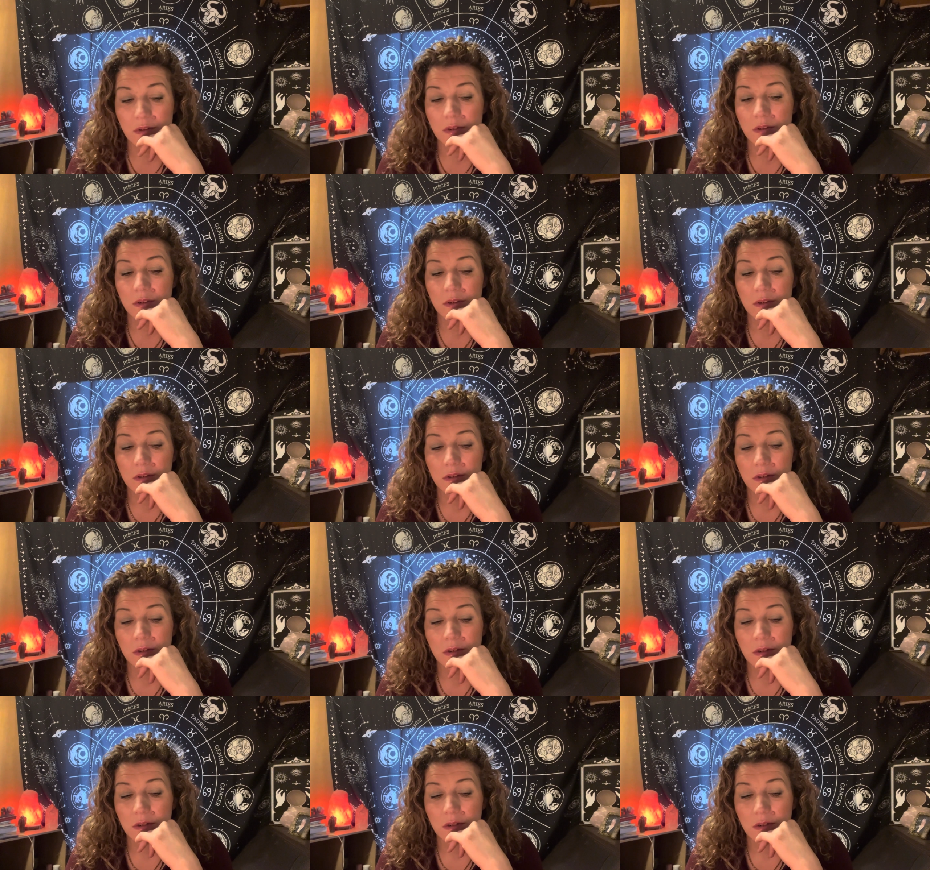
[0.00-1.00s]

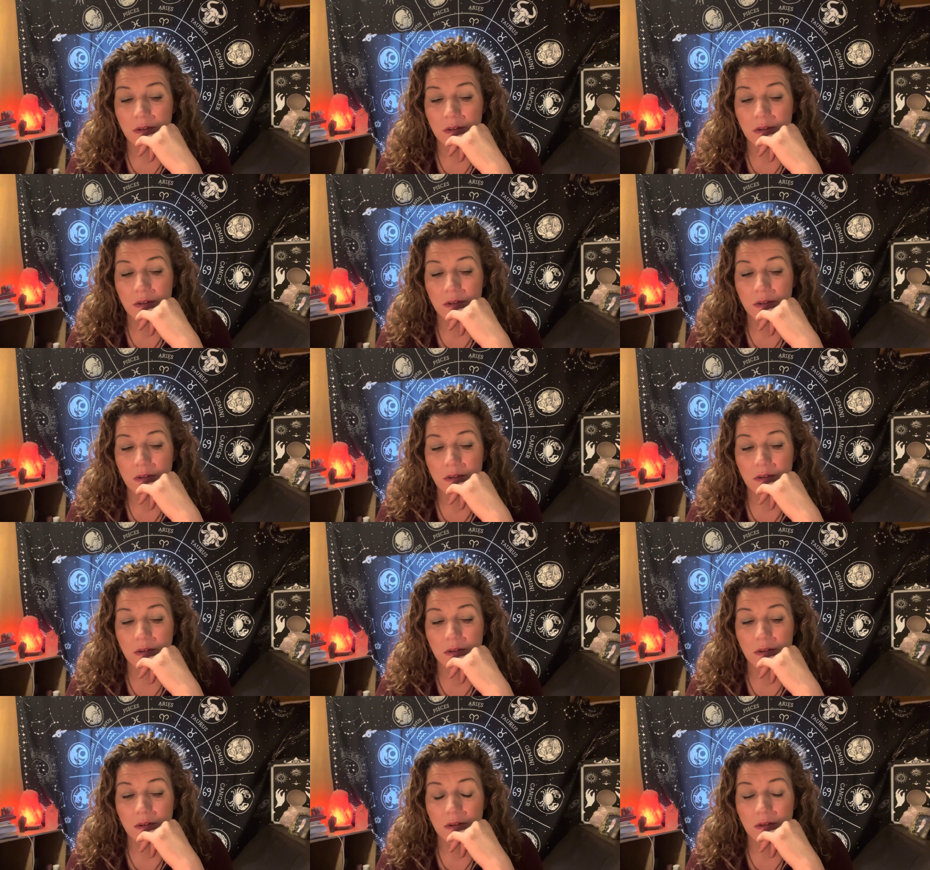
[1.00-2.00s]

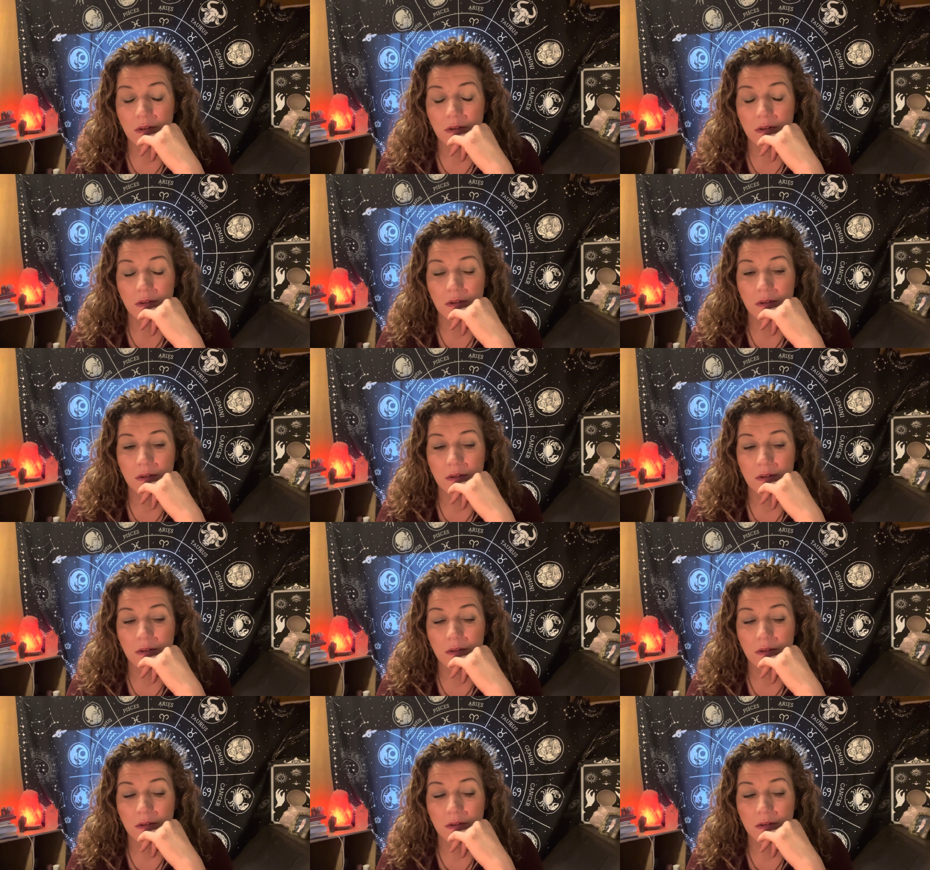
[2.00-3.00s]

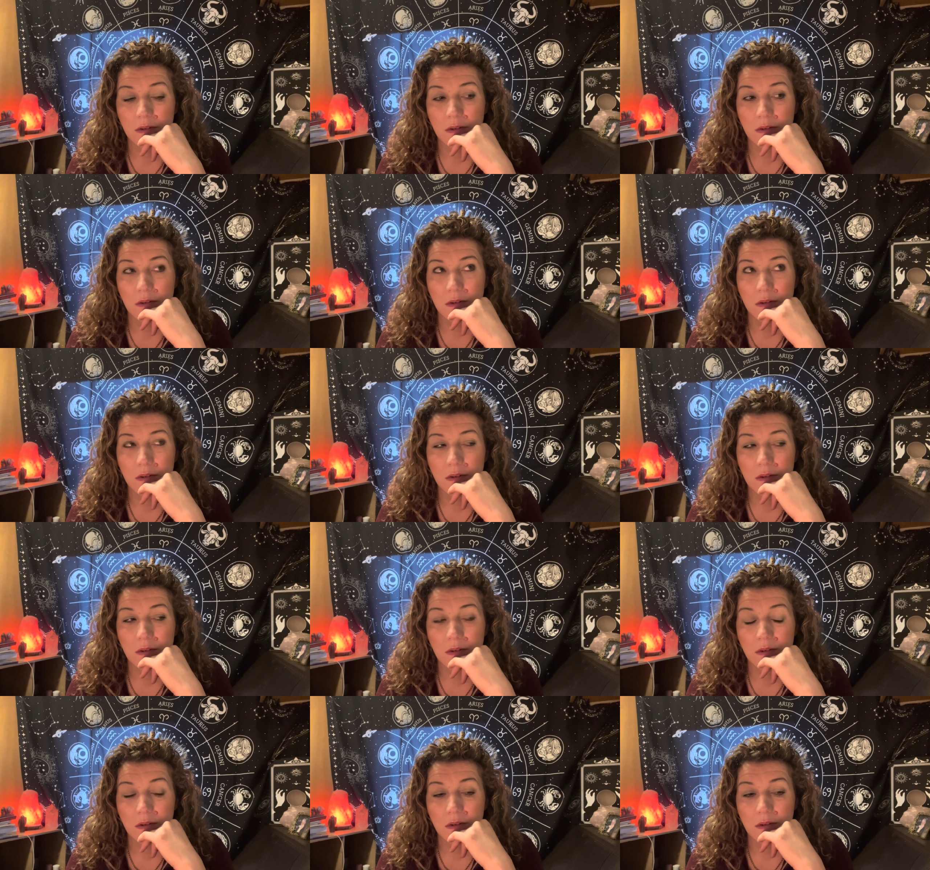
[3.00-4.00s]

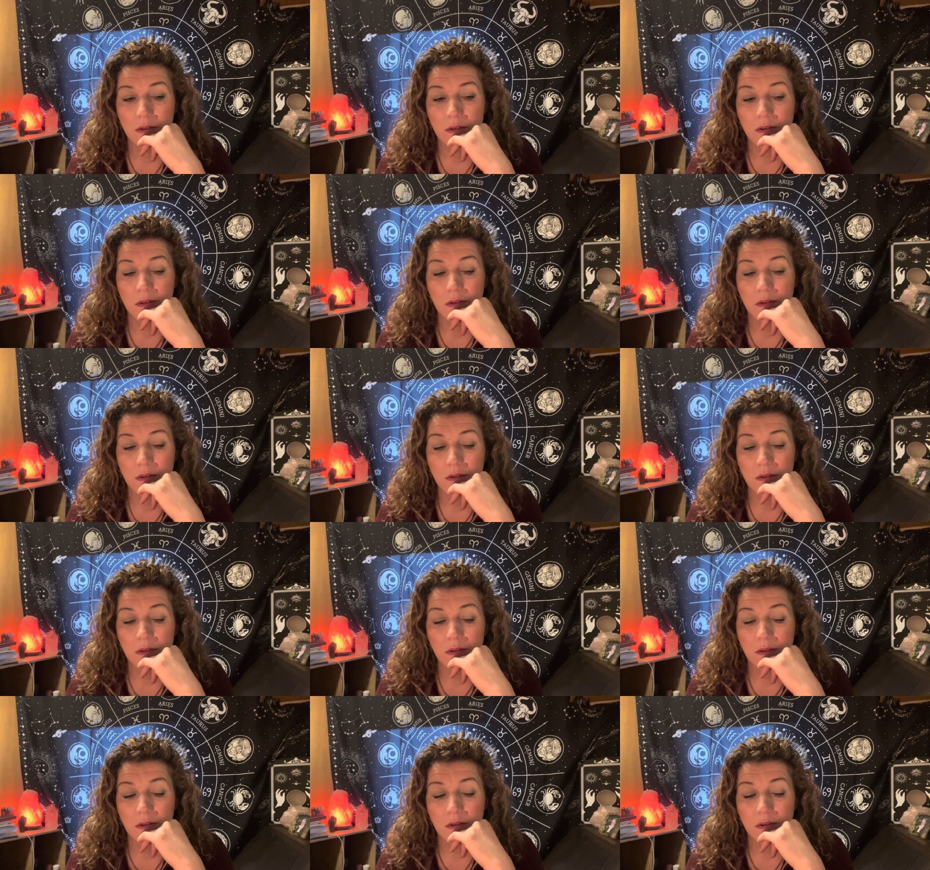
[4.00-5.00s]

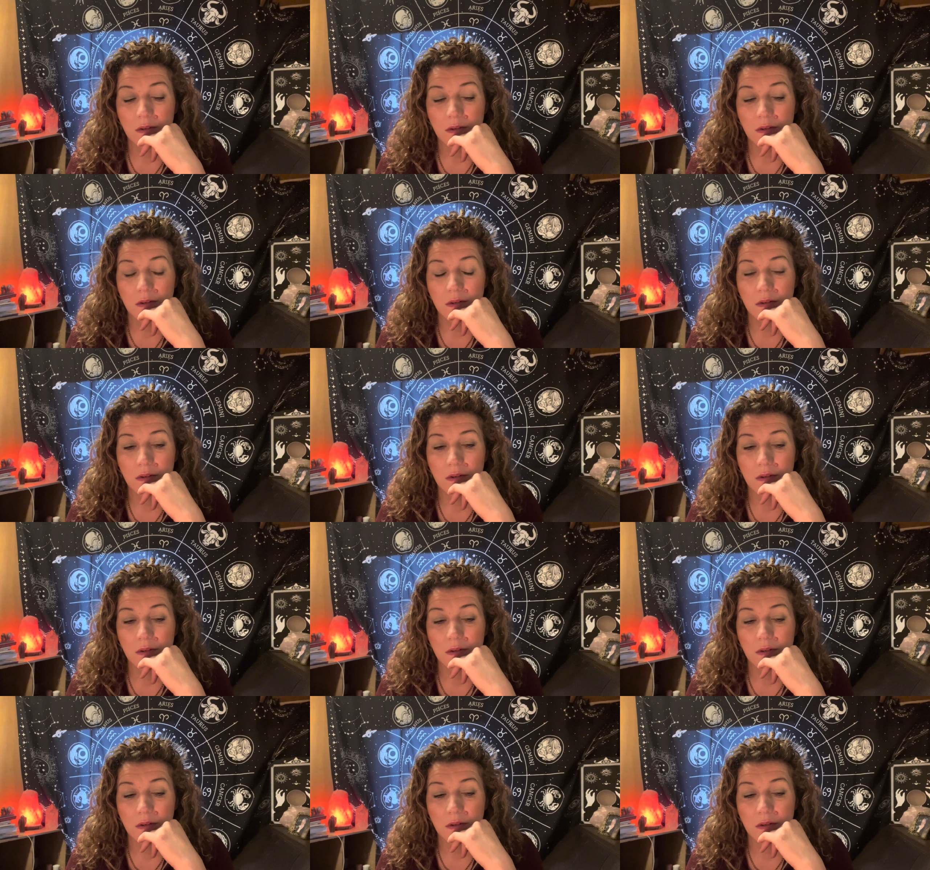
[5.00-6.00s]

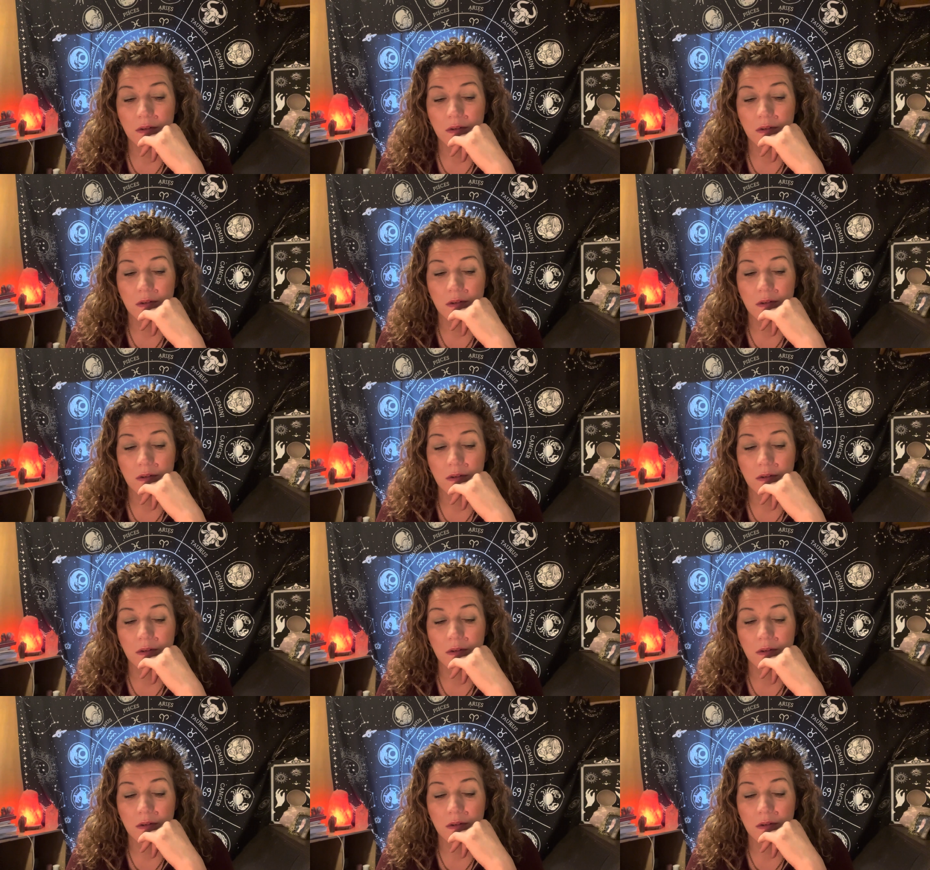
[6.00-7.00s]

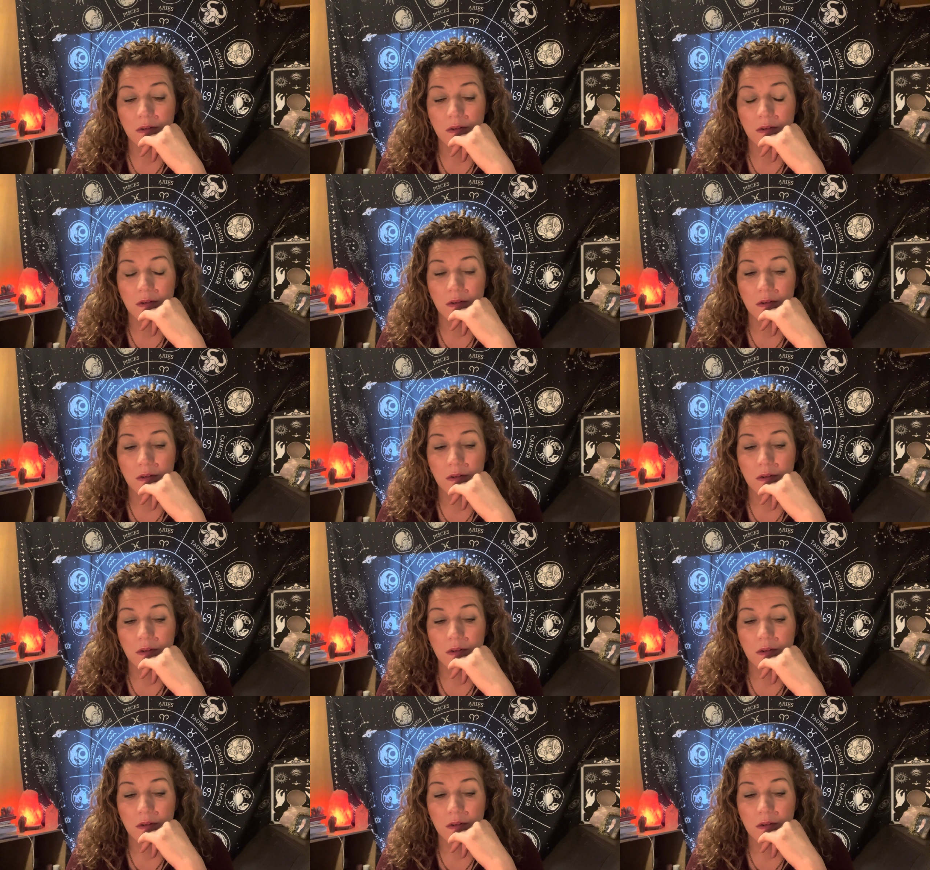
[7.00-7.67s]
Nobody speaks.